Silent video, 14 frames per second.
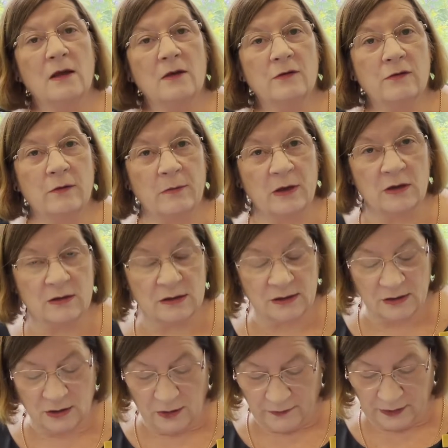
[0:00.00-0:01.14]
from a
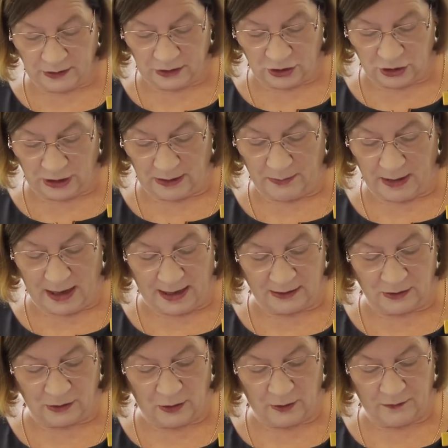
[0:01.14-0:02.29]
conservatorship
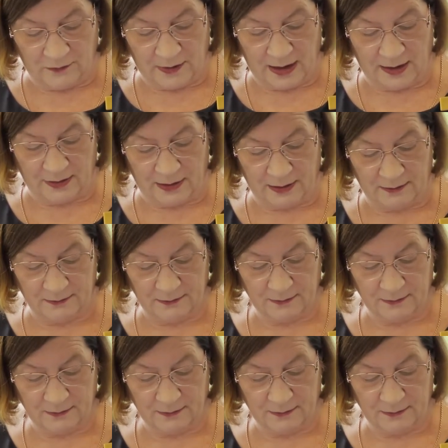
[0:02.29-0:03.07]
under her father.